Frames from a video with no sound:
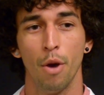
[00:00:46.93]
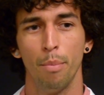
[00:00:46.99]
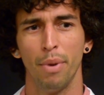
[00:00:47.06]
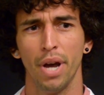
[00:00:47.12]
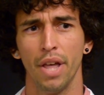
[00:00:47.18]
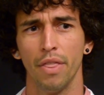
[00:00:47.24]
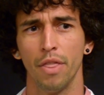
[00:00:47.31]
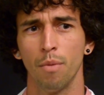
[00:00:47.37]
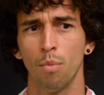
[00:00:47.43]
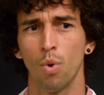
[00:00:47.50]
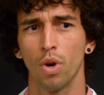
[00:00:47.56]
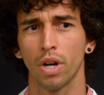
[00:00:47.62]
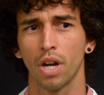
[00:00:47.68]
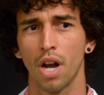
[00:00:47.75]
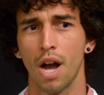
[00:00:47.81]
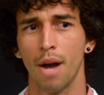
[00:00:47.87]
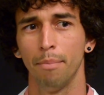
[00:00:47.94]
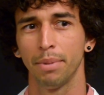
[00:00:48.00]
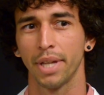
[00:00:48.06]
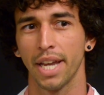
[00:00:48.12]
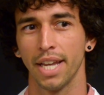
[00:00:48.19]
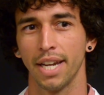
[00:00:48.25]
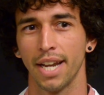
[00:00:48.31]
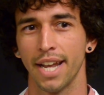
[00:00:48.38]
but the more
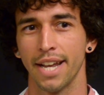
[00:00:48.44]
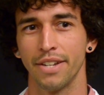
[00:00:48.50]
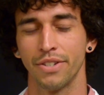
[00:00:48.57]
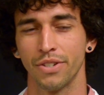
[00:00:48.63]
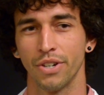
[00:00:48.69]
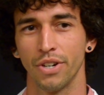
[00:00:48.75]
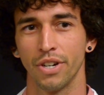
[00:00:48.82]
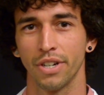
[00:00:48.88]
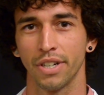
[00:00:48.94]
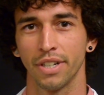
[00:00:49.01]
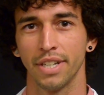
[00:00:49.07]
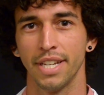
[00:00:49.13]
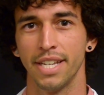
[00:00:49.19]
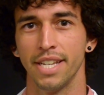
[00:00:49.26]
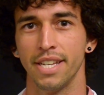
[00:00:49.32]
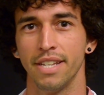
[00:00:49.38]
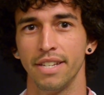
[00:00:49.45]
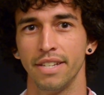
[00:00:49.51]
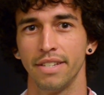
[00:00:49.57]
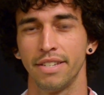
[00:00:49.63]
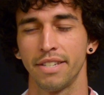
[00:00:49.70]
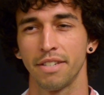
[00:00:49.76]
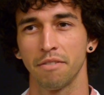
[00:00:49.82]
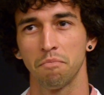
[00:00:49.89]
complicated answer
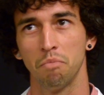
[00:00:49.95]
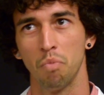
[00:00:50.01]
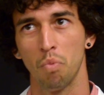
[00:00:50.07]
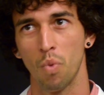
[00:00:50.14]
is,